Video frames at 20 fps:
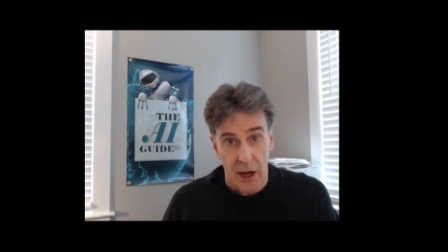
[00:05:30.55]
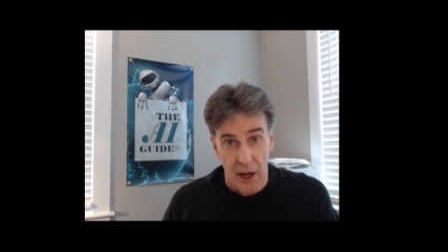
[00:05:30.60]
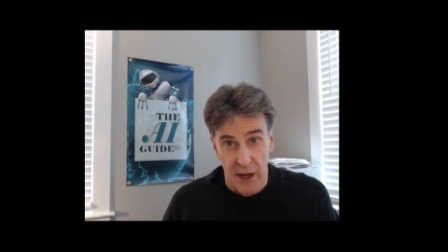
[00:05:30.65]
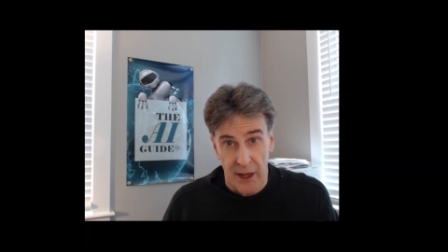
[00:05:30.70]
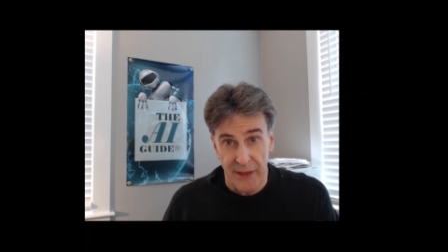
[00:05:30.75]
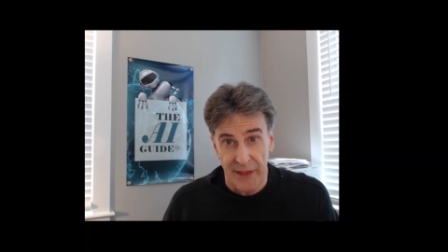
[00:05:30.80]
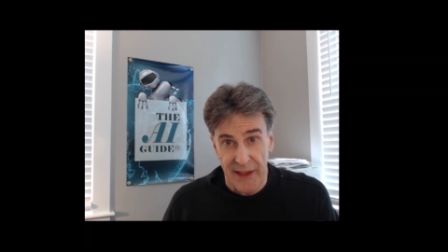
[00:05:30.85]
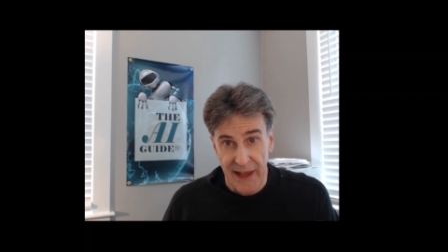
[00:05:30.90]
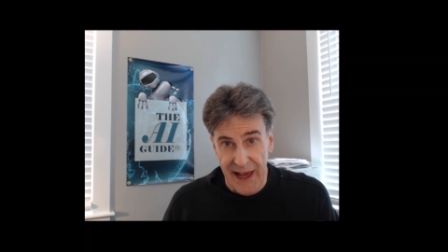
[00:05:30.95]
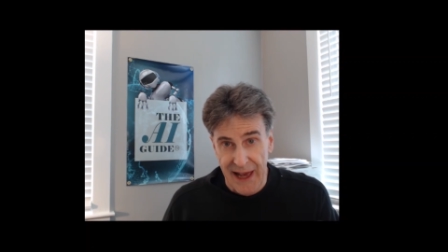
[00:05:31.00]

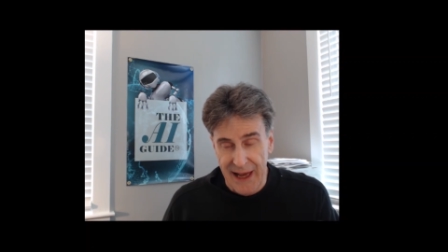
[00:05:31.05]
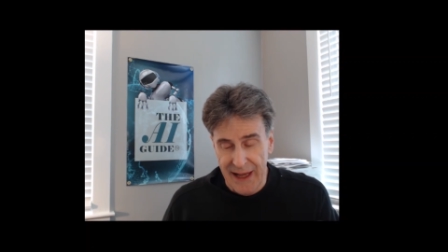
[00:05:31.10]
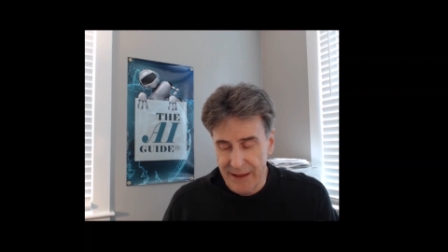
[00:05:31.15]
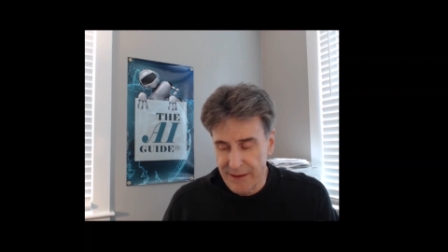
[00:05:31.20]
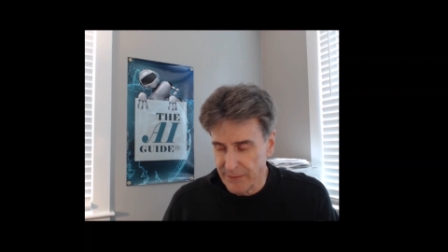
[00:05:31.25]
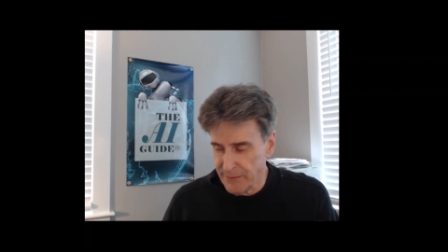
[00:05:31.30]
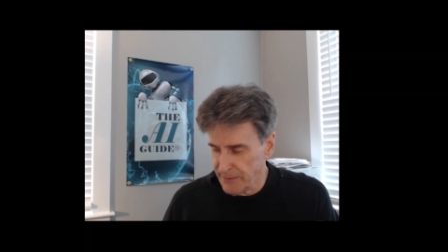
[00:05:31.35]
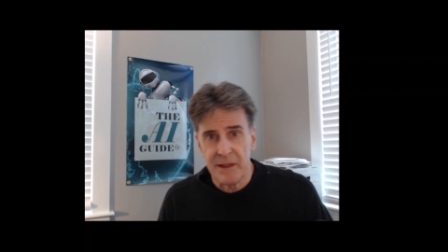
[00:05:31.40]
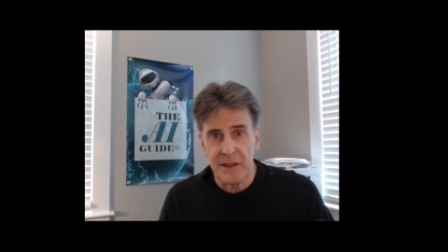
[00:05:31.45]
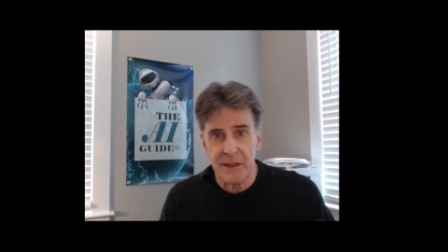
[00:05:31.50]
On
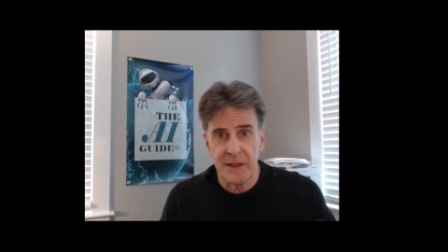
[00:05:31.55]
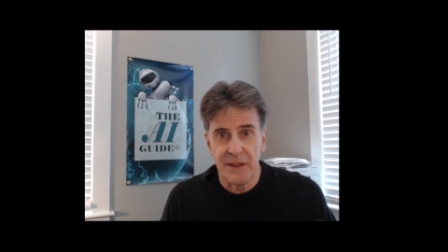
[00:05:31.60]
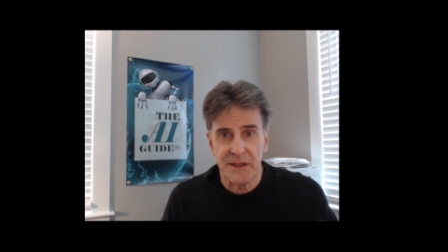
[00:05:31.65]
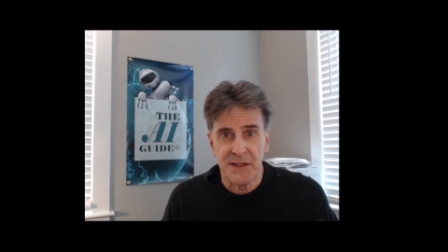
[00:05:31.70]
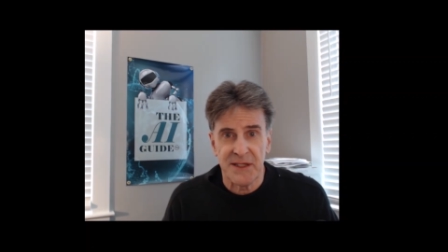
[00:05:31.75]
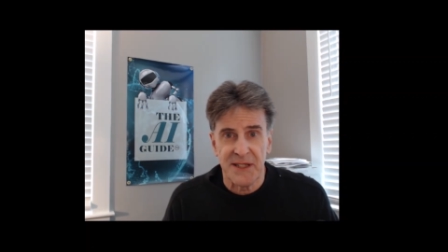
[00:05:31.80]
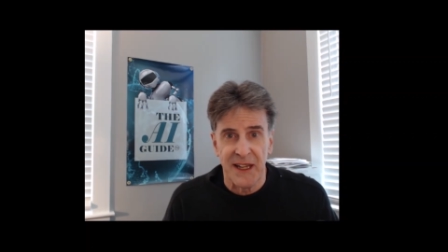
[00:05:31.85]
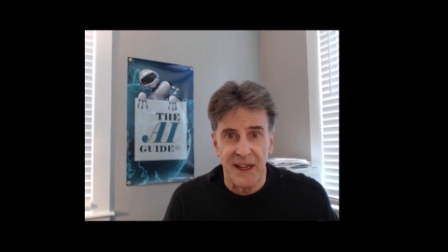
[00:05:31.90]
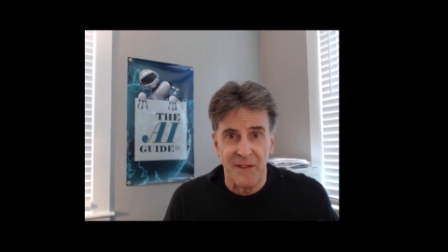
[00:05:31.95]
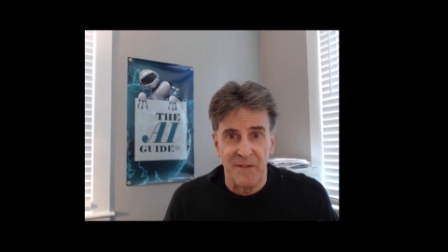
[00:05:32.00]
that,
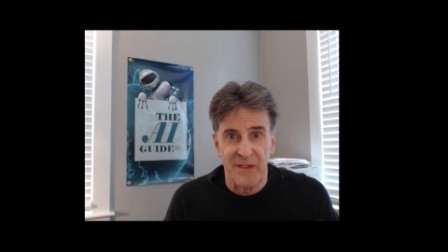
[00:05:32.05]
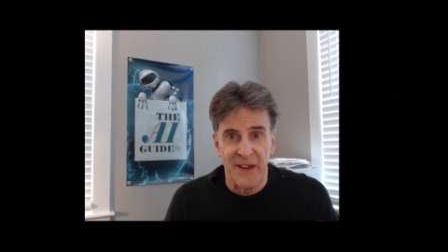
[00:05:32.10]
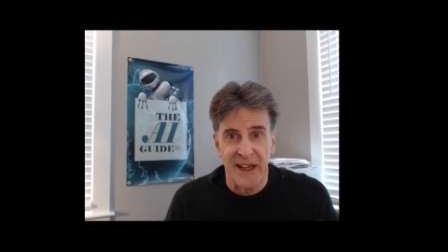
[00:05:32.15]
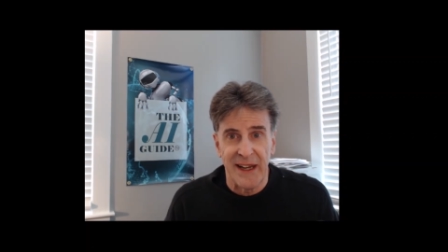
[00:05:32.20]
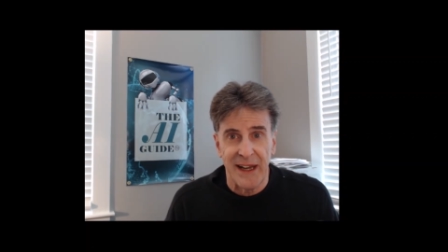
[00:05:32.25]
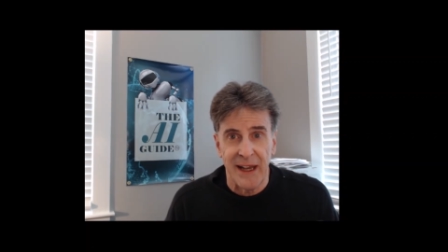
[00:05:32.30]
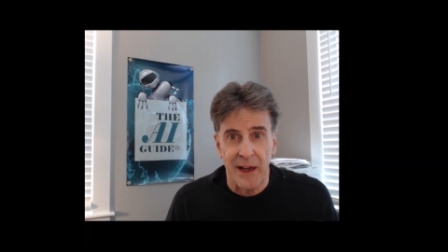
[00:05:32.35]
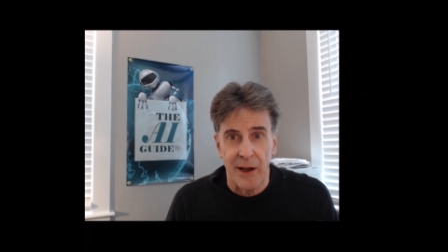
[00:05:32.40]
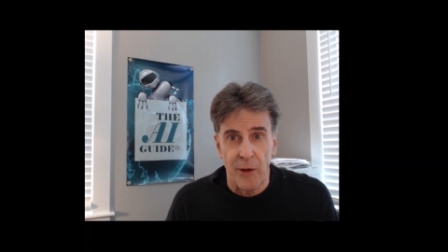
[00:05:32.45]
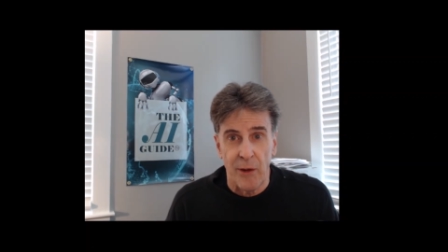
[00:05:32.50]
See
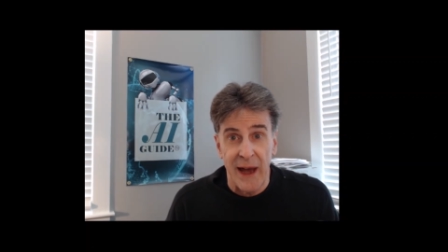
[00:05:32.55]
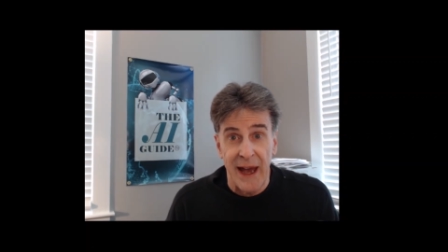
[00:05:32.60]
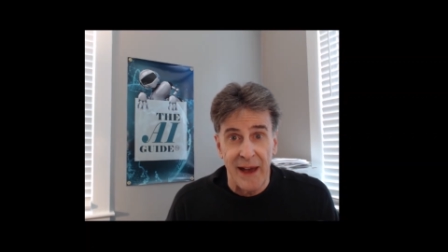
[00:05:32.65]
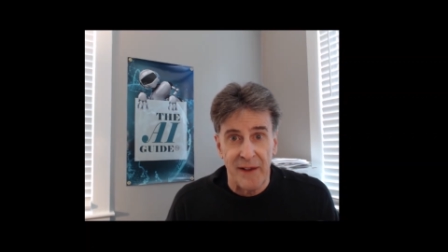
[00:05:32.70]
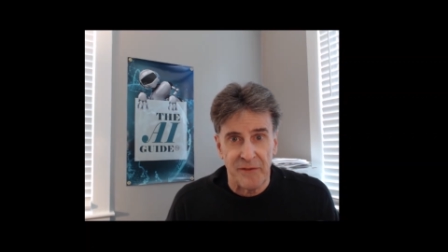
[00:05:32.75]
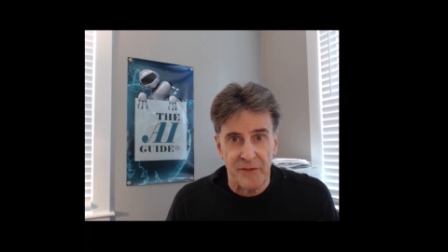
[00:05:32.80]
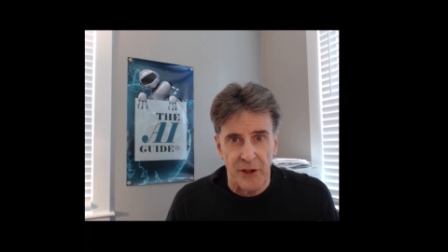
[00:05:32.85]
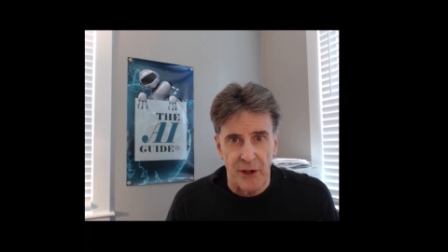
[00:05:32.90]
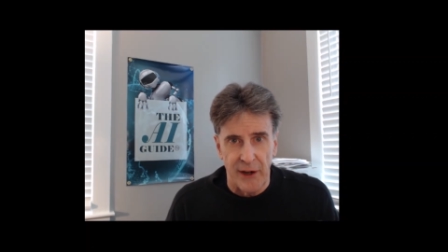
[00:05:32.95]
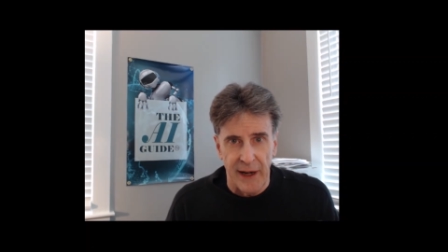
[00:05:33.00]
video
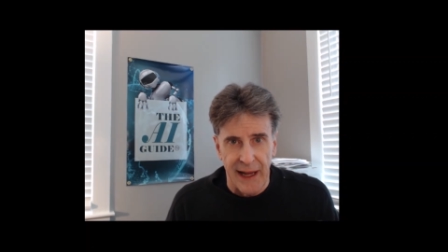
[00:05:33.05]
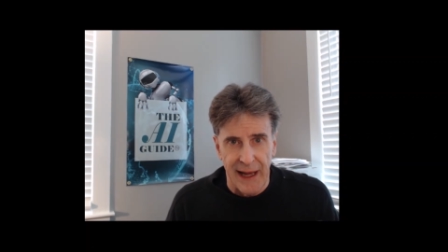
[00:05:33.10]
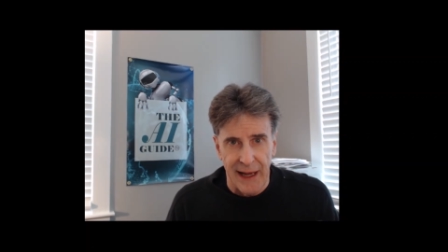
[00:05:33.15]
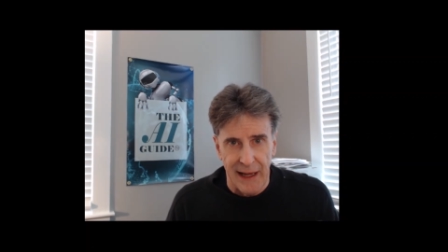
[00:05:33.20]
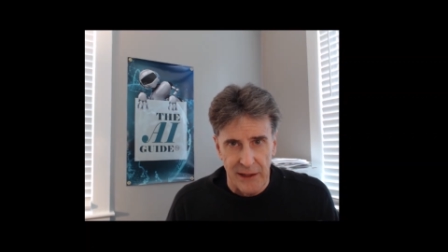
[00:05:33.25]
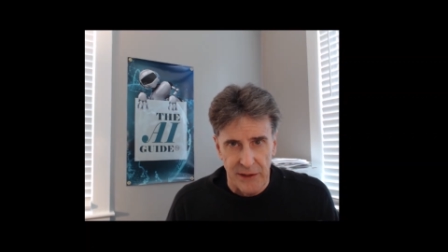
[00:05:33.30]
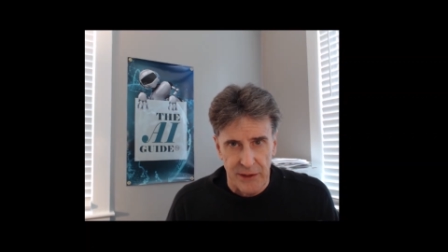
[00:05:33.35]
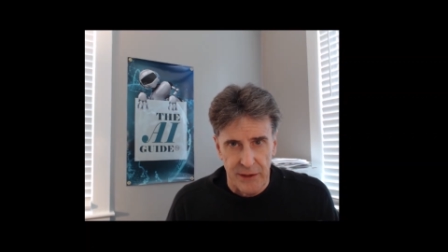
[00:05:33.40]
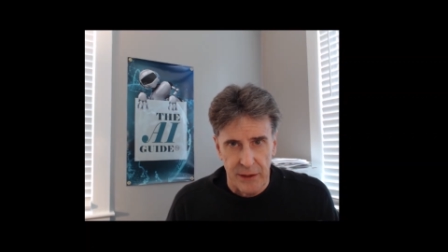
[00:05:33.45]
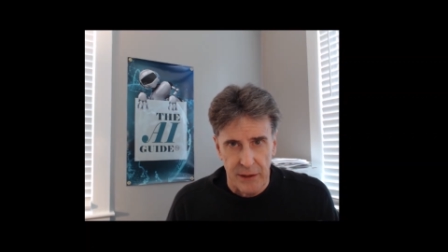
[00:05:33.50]
after
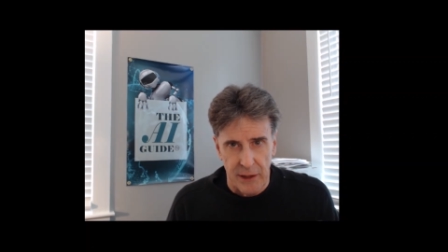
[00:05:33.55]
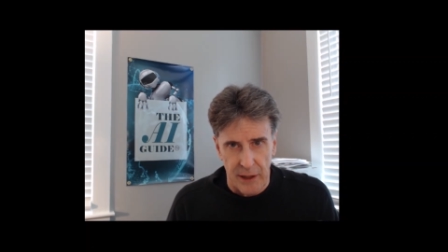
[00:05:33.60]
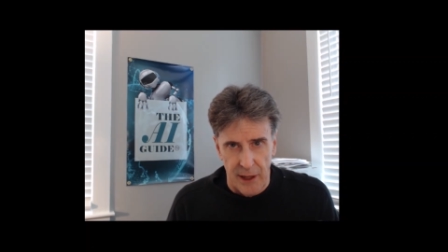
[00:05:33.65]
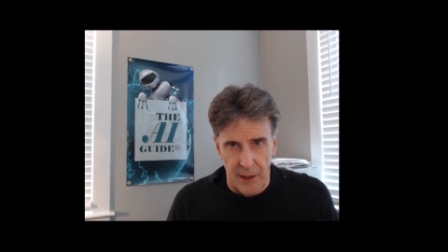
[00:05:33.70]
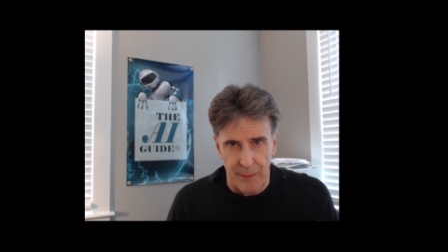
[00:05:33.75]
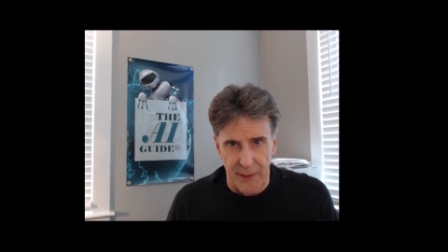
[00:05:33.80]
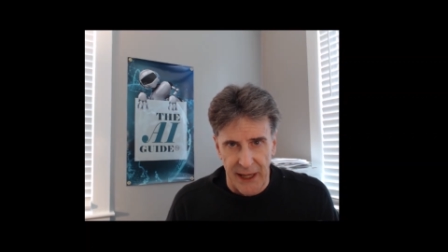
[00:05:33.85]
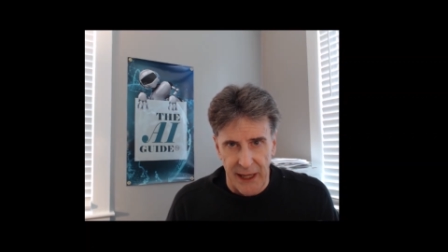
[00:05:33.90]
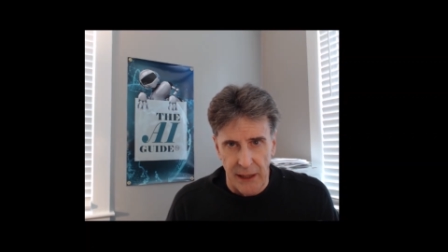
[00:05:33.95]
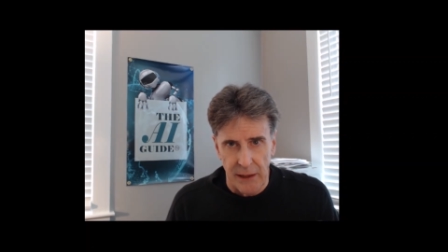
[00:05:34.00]
next
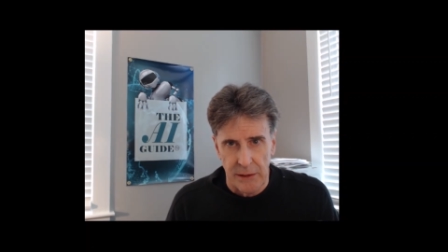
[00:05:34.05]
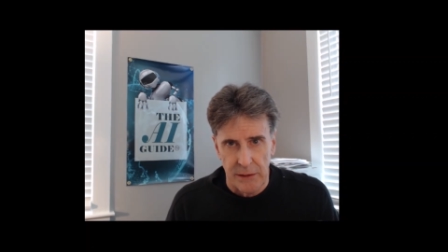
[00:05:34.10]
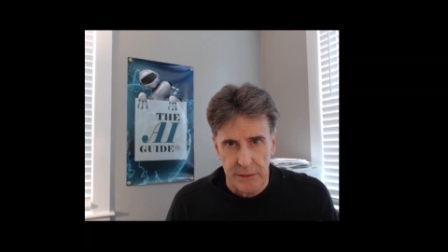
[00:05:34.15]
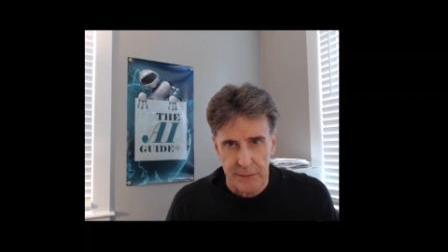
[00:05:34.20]
coming.